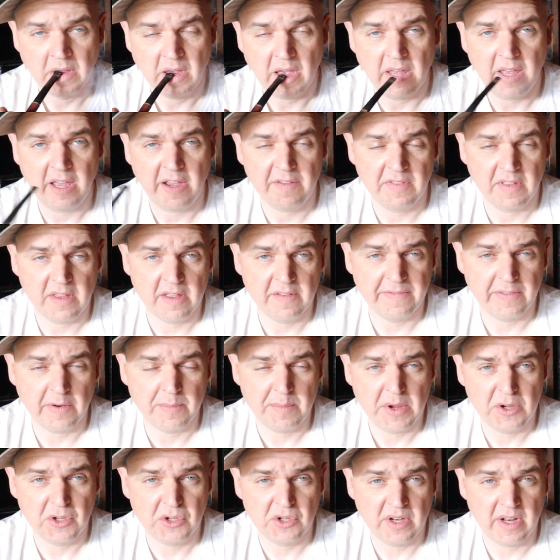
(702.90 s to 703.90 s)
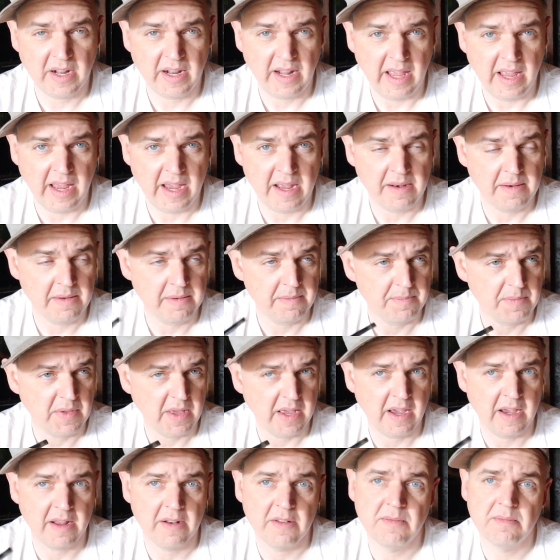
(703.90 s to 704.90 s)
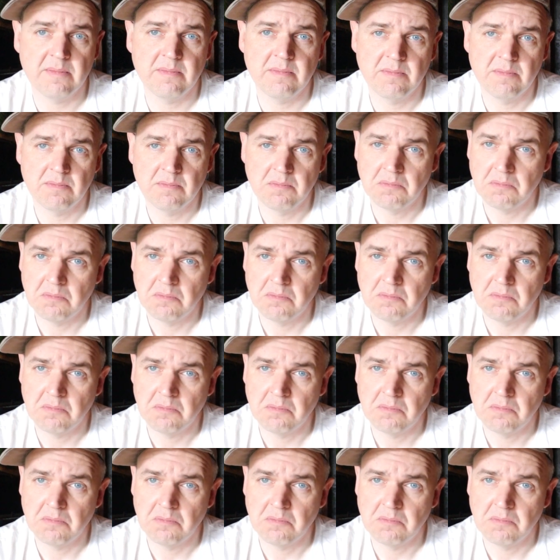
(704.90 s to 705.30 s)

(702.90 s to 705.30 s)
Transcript: I'll have the information at hand and